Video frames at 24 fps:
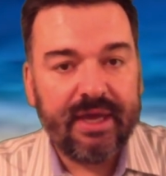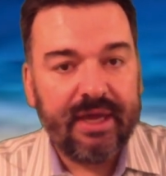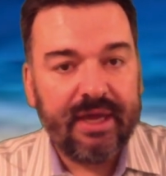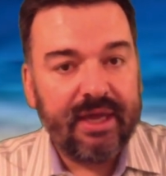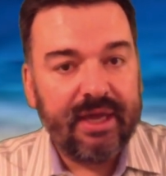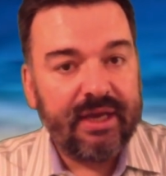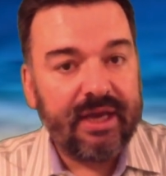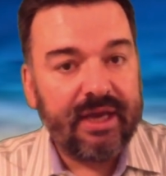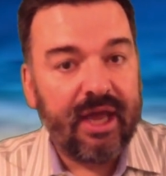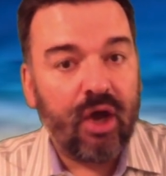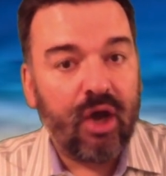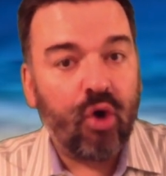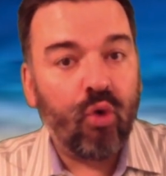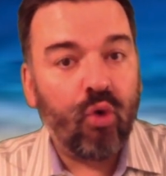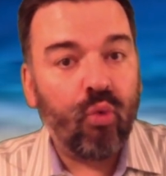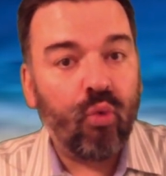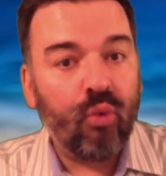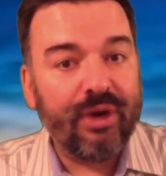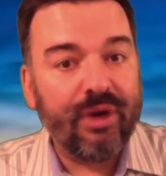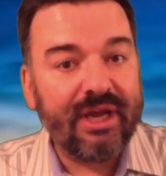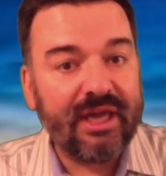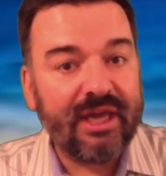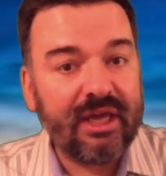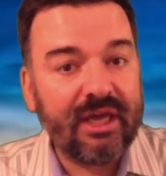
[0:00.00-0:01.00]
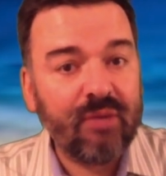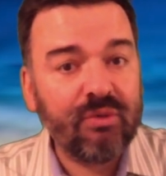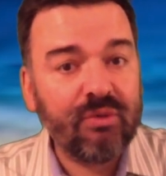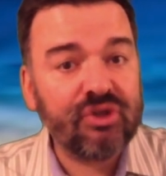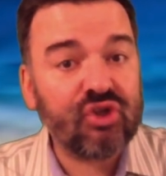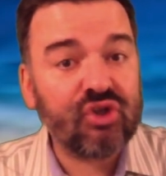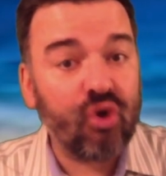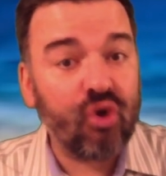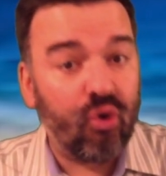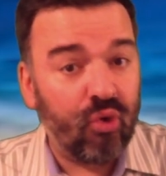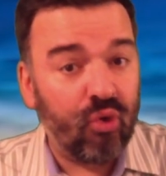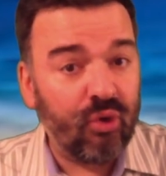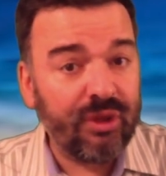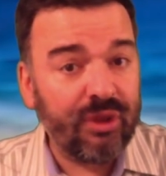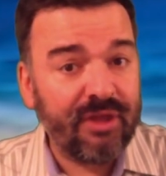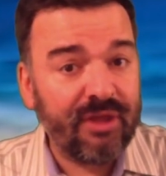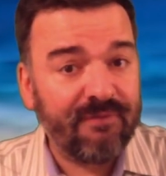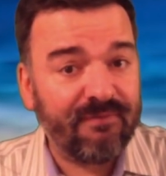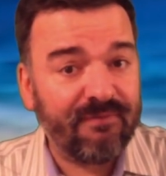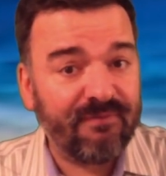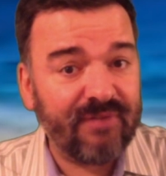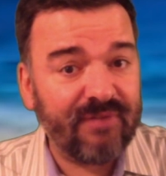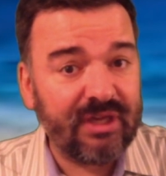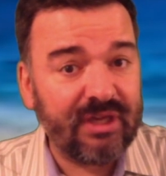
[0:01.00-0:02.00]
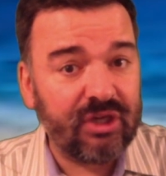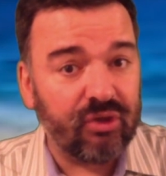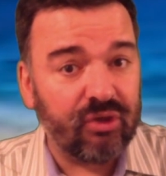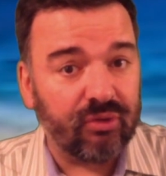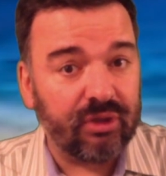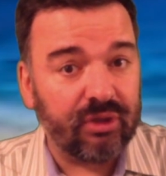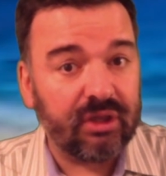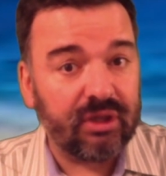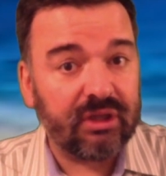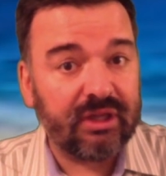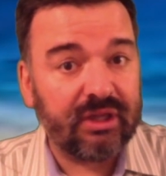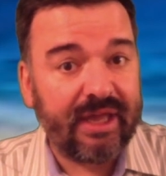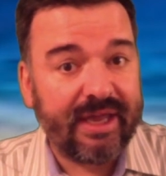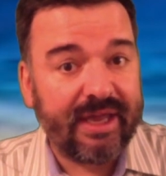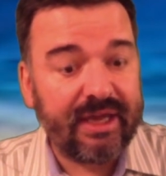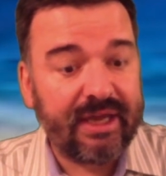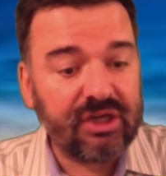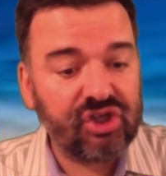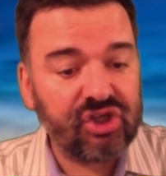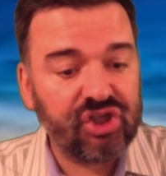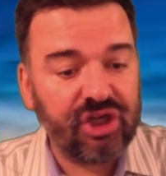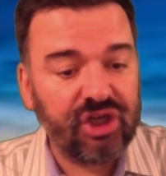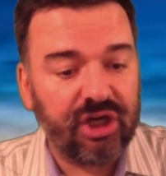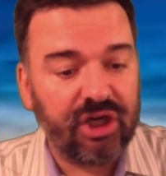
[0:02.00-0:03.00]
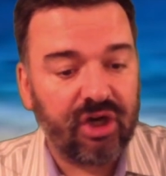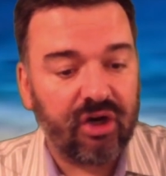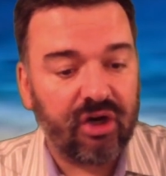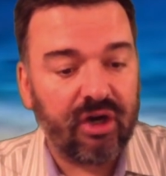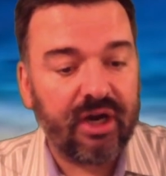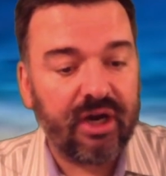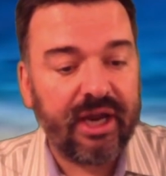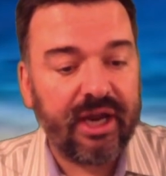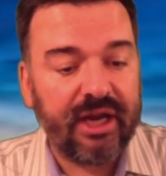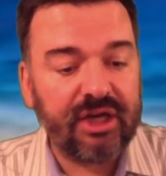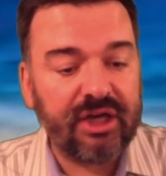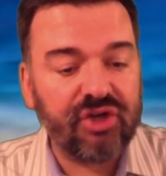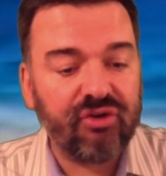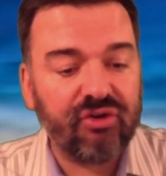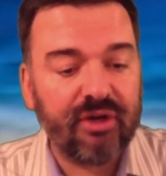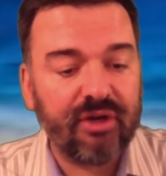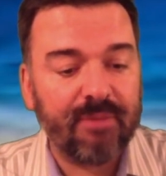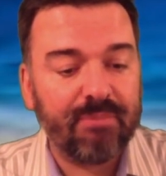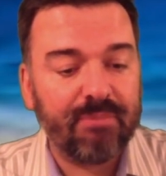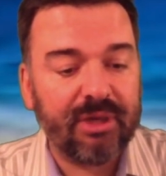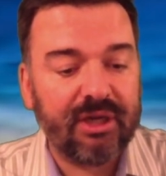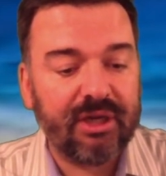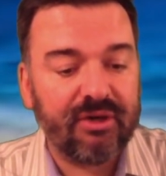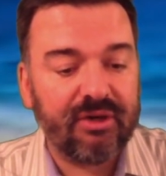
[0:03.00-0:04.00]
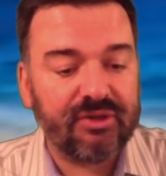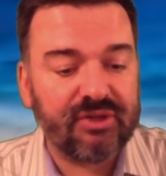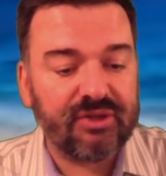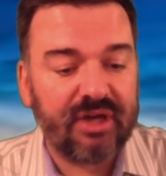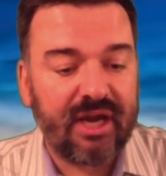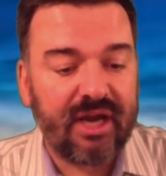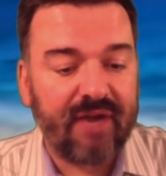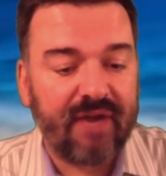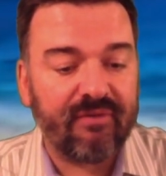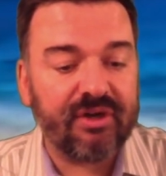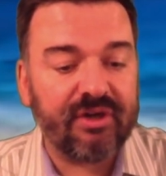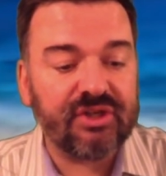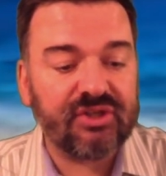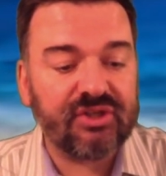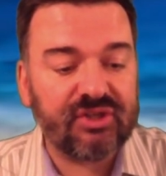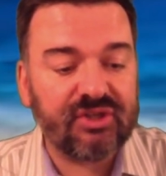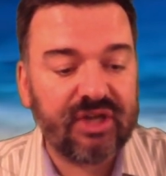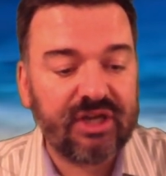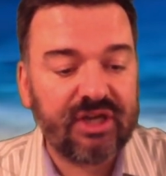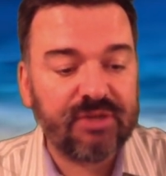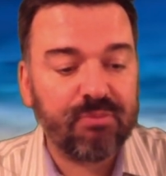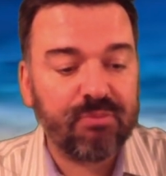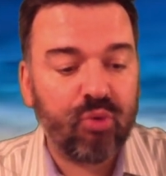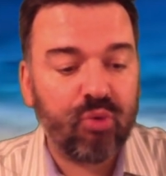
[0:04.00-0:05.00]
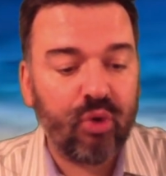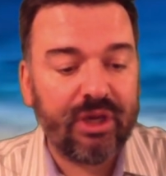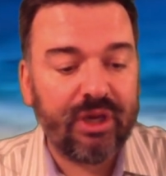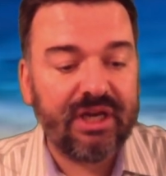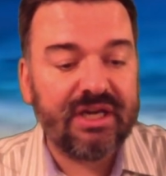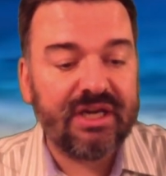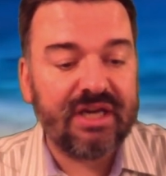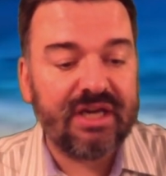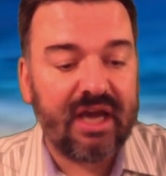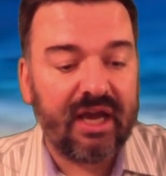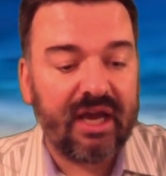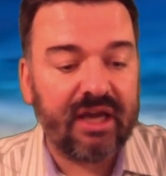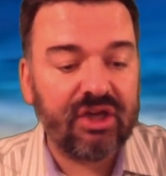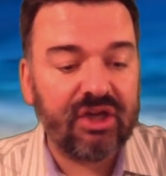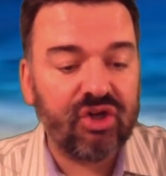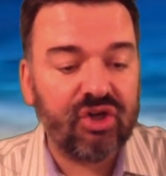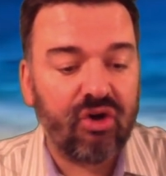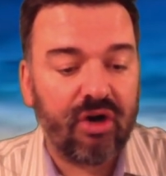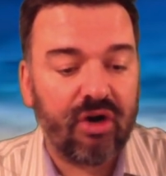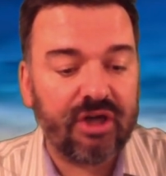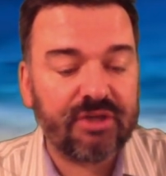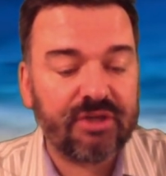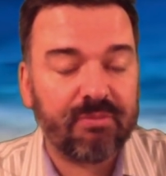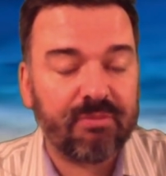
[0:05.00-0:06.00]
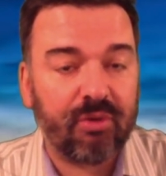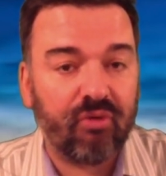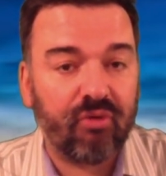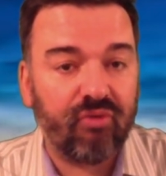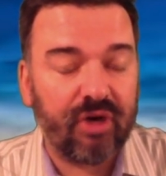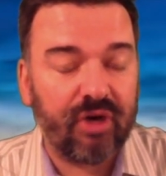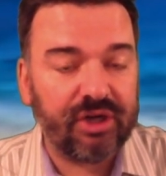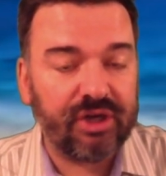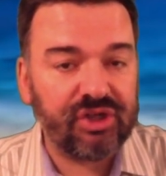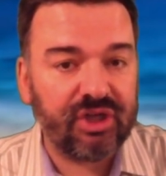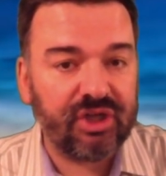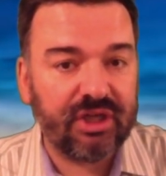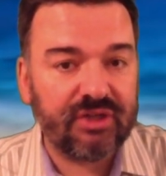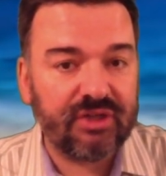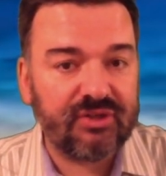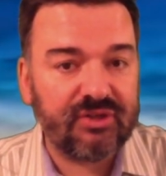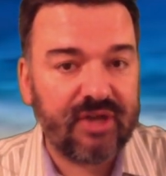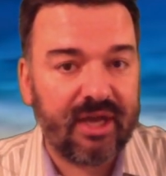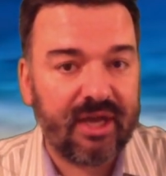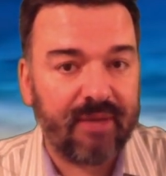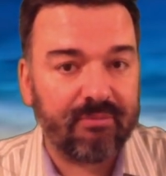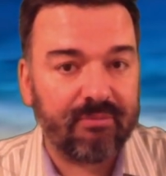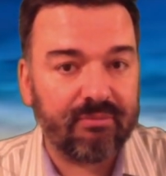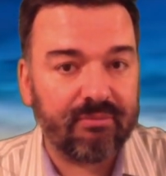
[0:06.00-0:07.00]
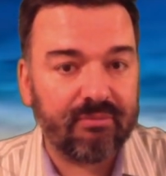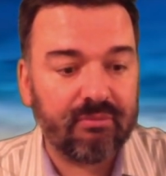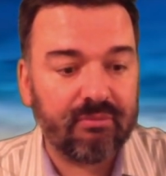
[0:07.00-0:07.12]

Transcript: Now, when he was on the field last year, Adrian Peterson averaged 6.9 yards per rushing attempt.